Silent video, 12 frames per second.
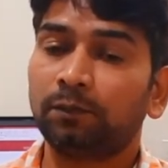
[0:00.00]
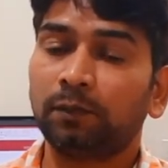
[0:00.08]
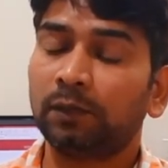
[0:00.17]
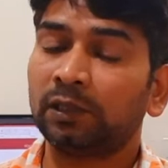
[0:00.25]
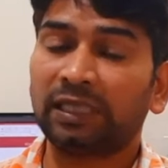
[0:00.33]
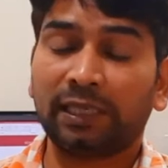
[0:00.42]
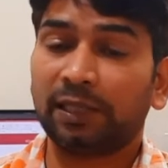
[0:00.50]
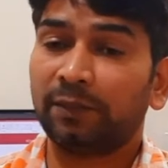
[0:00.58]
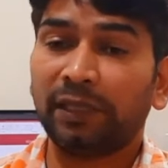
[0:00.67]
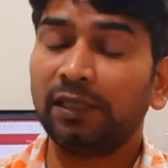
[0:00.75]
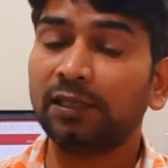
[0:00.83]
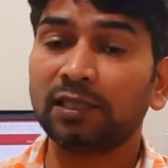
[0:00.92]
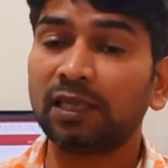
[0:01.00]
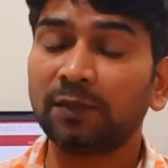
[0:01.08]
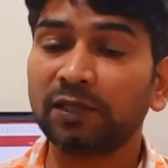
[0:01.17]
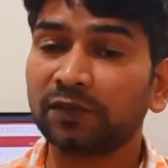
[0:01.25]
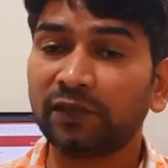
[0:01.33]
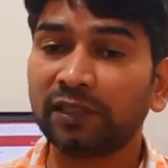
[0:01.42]
there are many
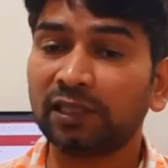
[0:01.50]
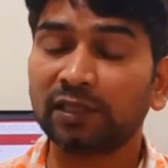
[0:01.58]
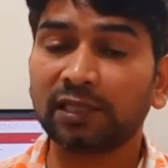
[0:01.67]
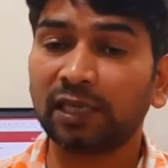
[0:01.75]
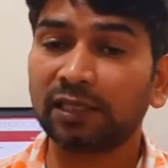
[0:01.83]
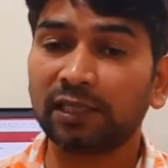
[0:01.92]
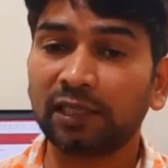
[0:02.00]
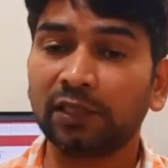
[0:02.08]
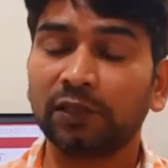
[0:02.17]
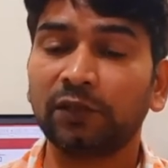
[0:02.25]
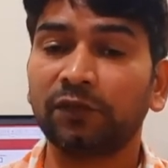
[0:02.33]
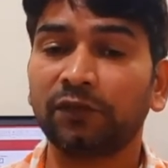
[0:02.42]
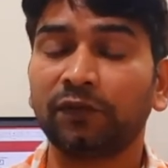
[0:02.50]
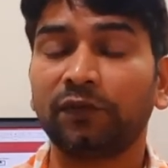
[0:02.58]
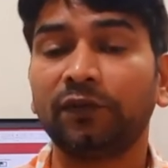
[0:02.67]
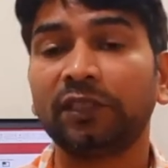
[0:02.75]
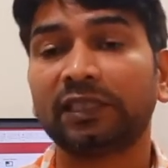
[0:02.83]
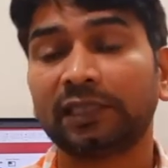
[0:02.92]
CMS vendors are there. If
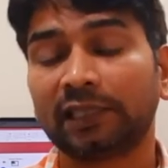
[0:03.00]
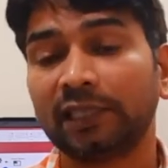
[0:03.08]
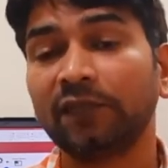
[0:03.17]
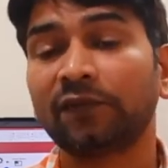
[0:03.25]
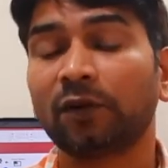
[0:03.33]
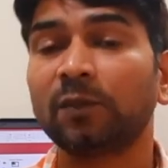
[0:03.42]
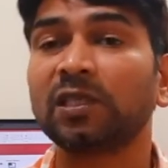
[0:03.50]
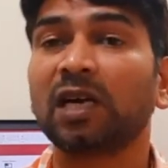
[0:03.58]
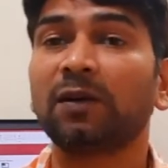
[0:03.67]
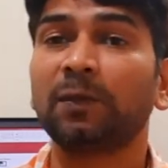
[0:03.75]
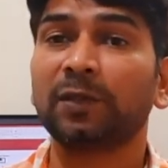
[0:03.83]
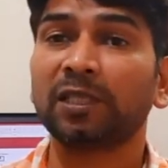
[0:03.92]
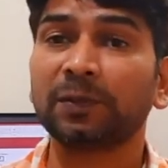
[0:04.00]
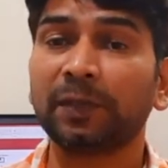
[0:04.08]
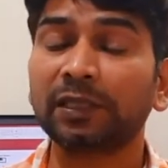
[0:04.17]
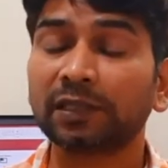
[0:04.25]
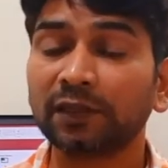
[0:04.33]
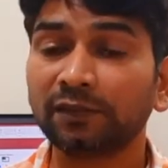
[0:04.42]
we think from Java
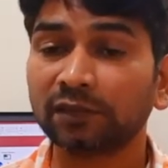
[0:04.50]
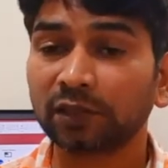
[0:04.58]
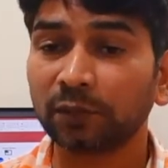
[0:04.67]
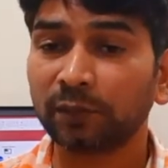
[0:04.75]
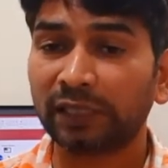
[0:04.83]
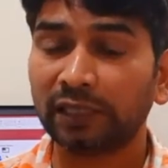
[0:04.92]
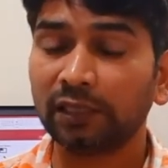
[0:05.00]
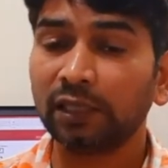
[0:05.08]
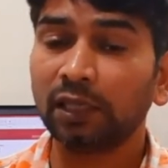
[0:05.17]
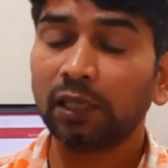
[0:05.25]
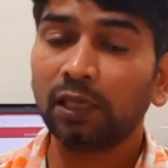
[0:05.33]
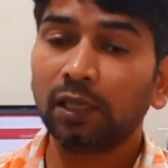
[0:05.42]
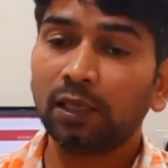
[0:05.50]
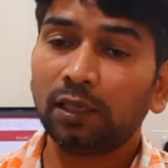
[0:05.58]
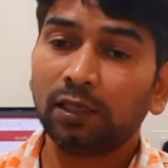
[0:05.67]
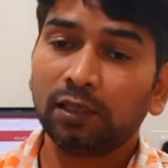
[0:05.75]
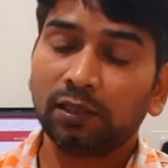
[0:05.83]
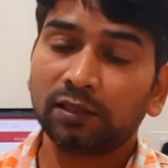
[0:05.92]
perspective, so many
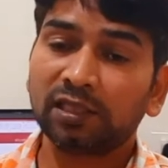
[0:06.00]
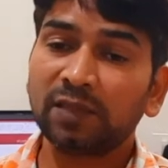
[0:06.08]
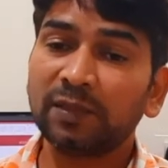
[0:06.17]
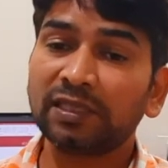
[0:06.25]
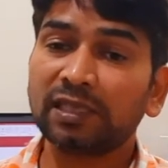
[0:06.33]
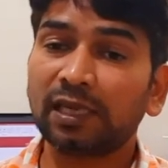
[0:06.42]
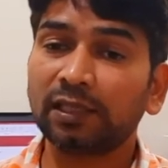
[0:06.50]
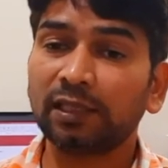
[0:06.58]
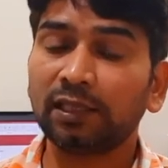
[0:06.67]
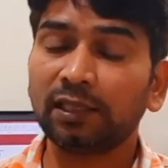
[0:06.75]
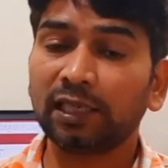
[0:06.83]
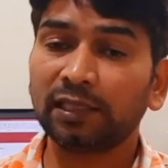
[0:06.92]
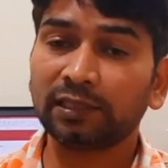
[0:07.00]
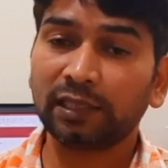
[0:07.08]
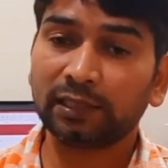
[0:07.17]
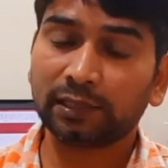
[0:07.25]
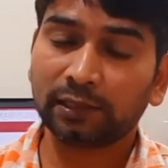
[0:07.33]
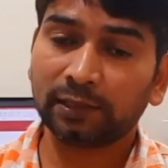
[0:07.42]
CMS are there like that.